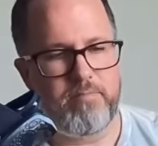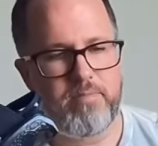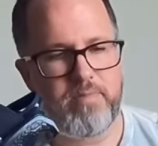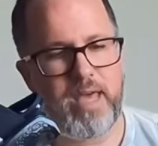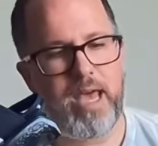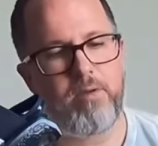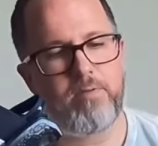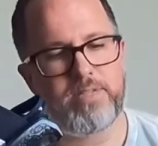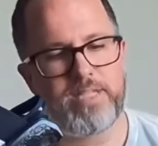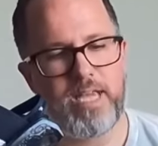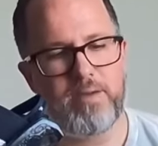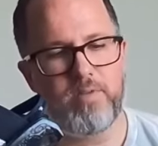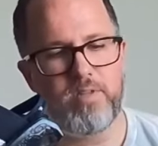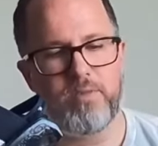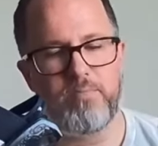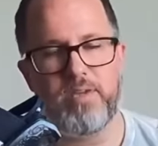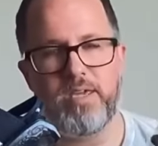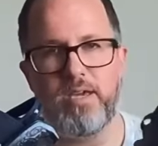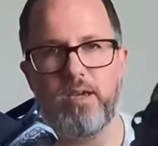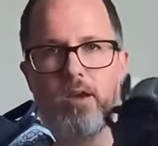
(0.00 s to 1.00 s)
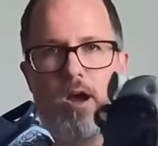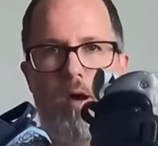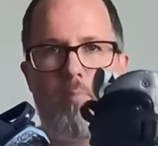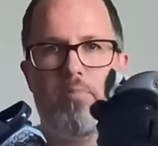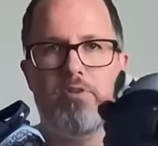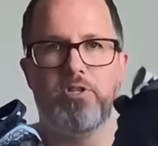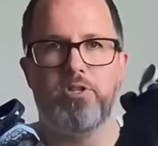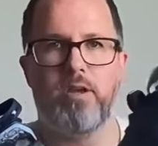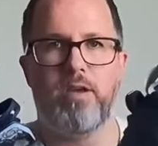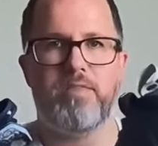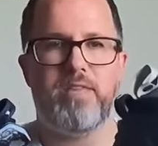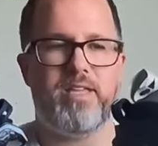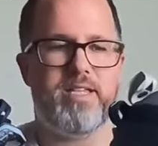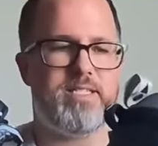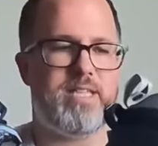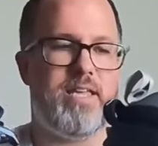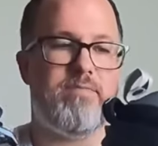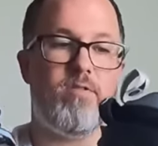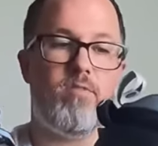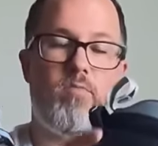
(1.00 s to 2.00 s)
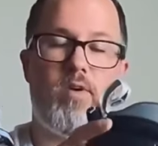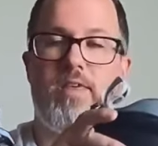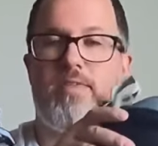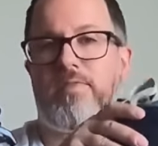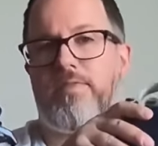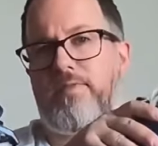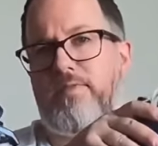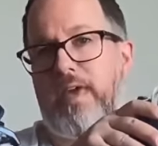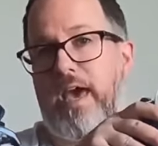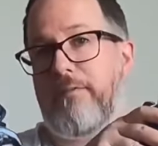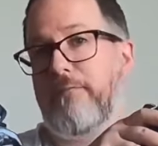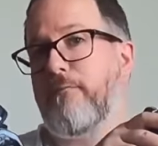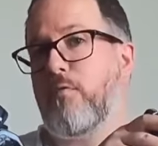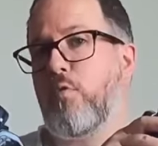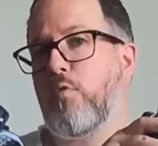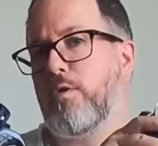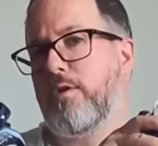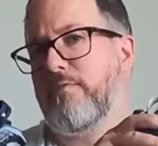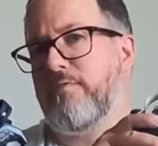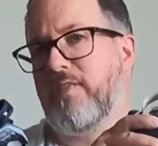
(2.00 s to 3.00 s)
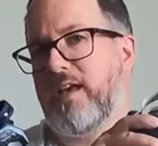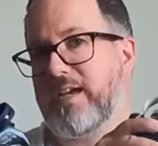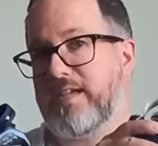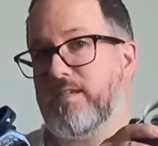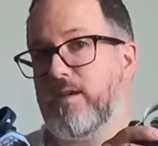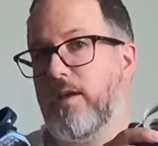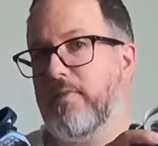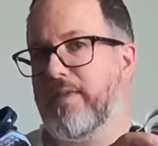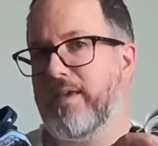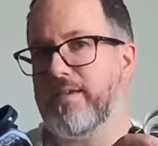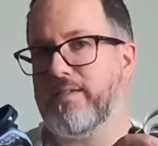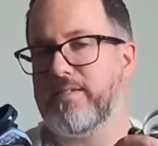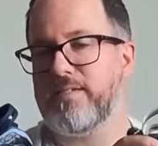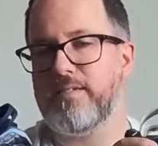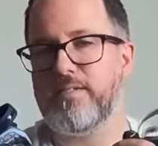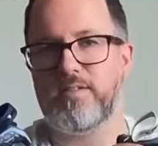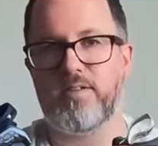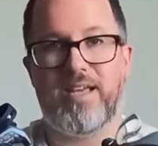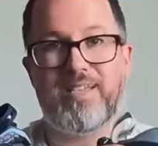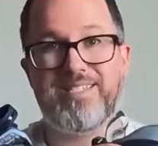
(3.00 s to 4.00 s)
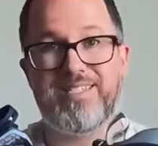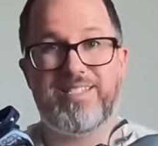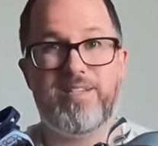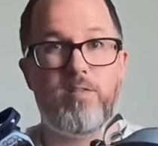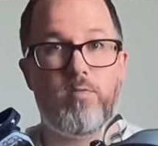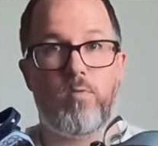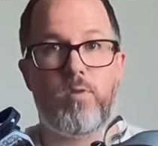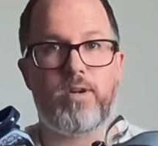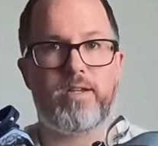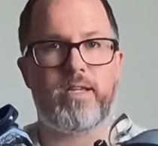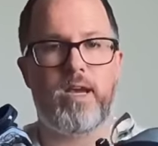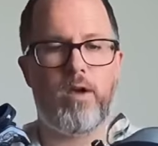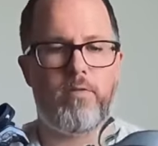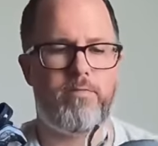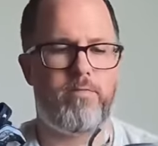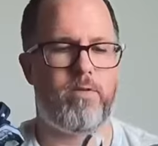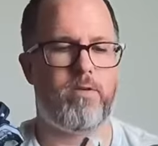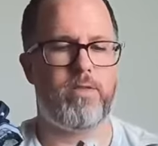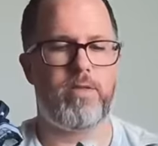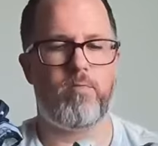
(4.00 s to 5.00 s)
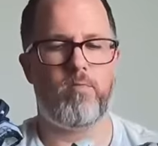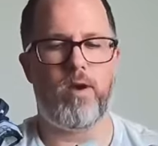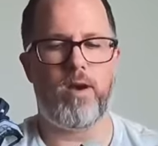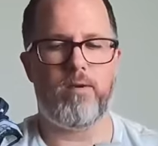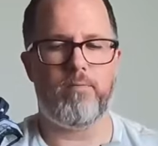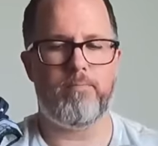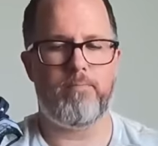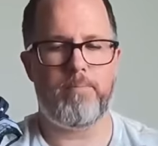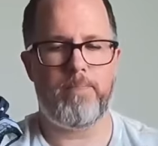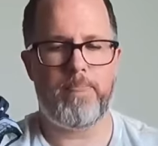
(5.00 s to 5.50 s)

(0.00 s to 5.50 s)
that was able to be accomplished on these, even with that forward flex on this. So that still worked out fairly well.